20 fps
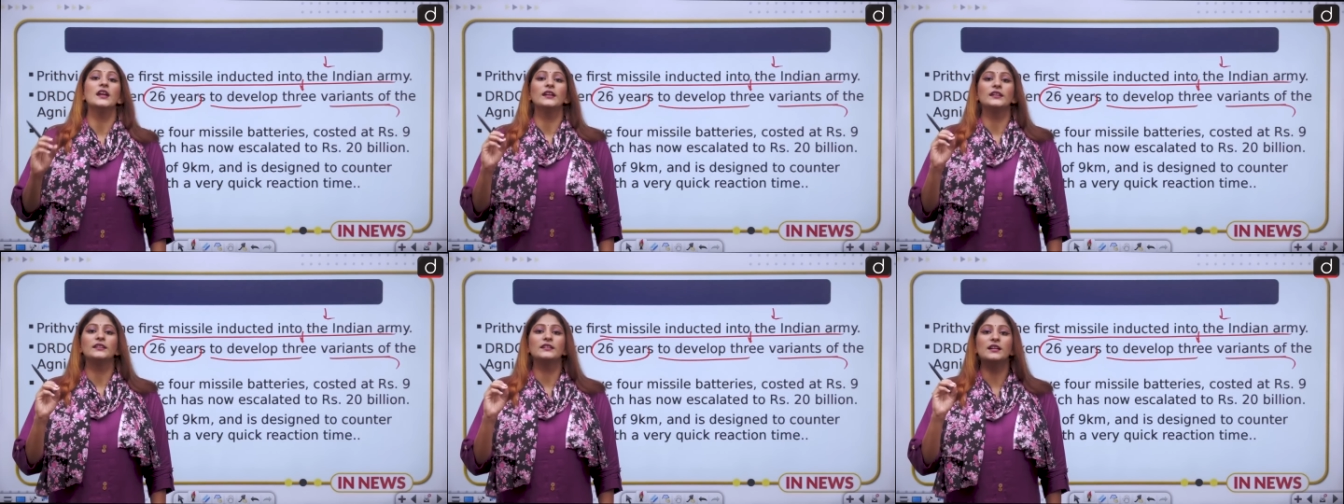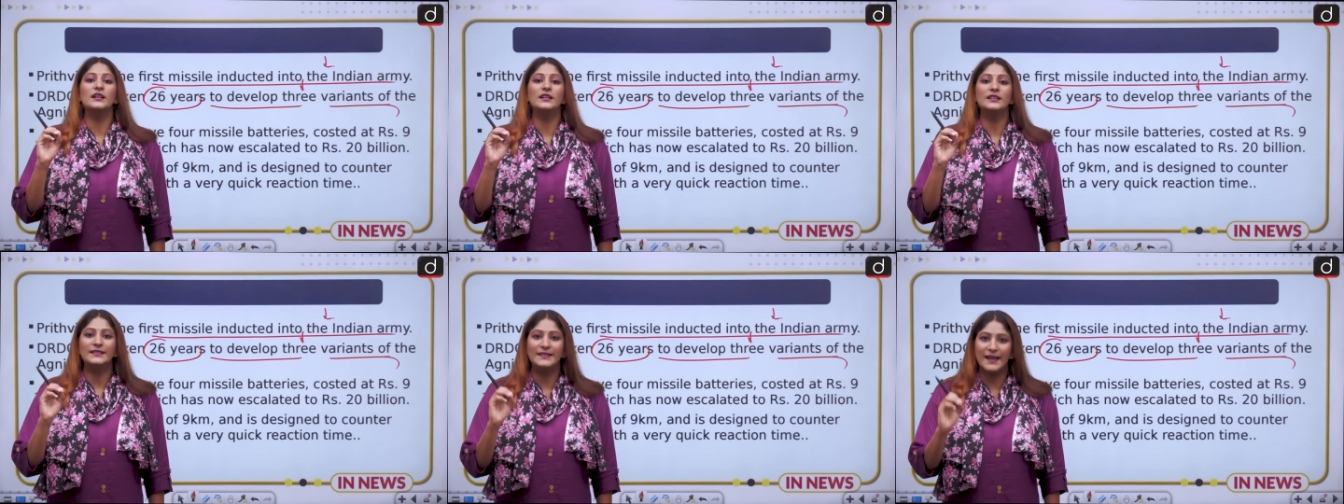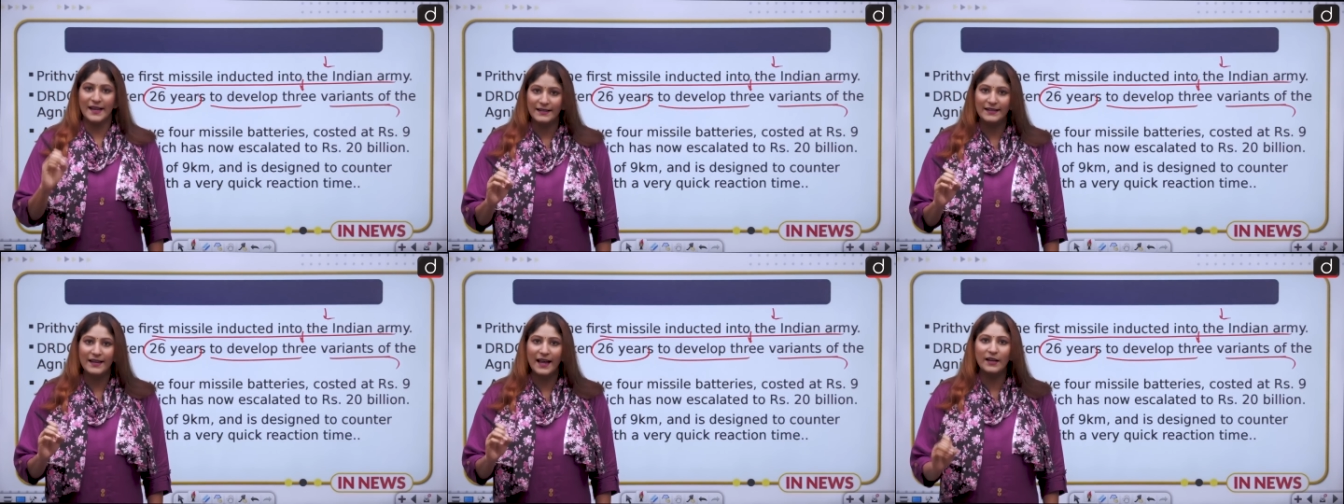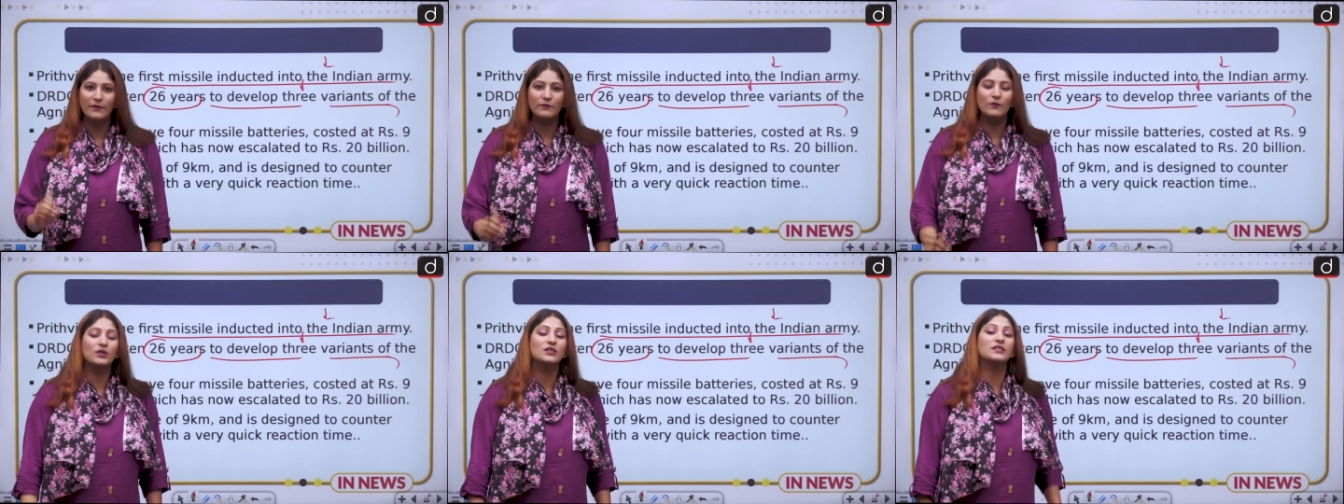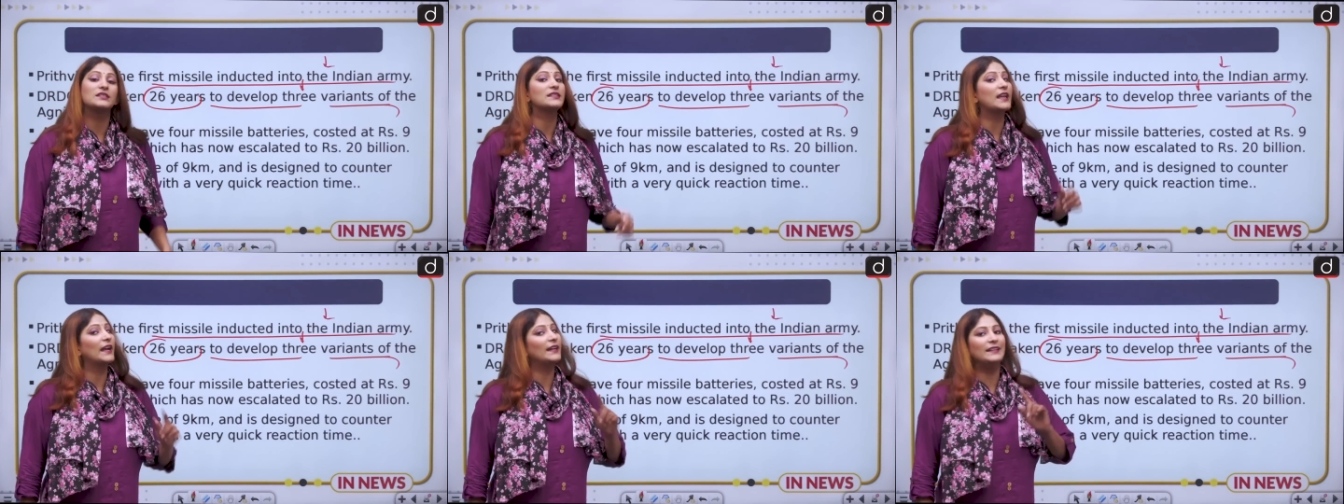the deadline was
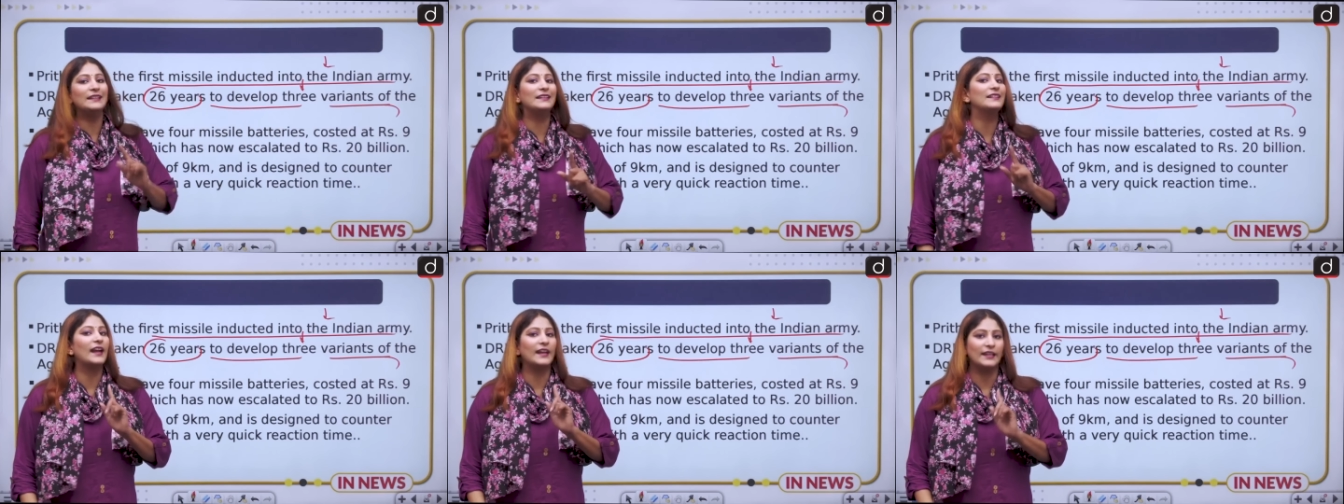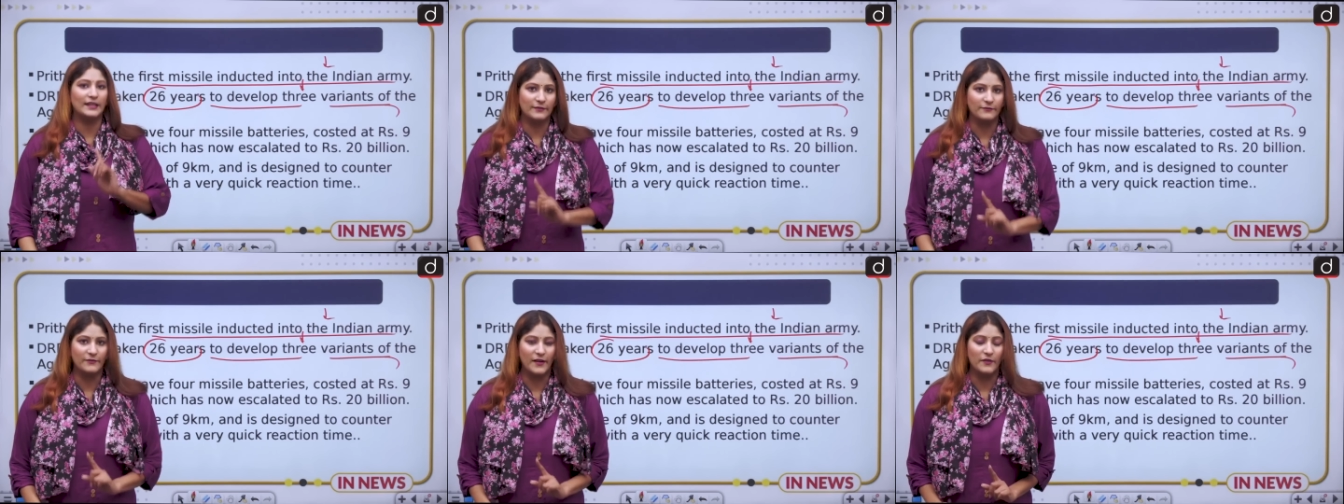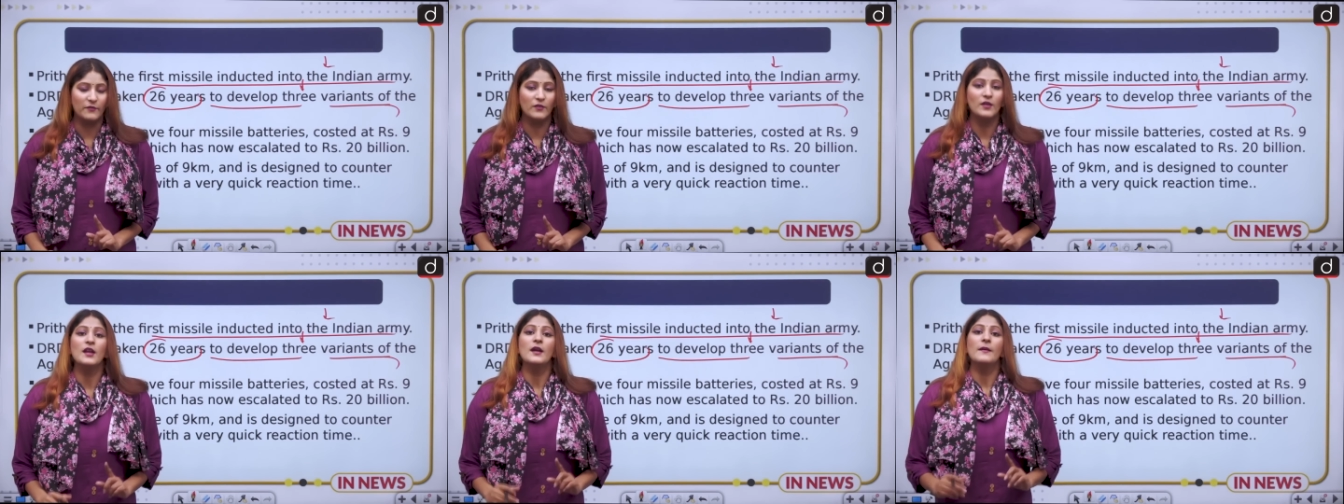1995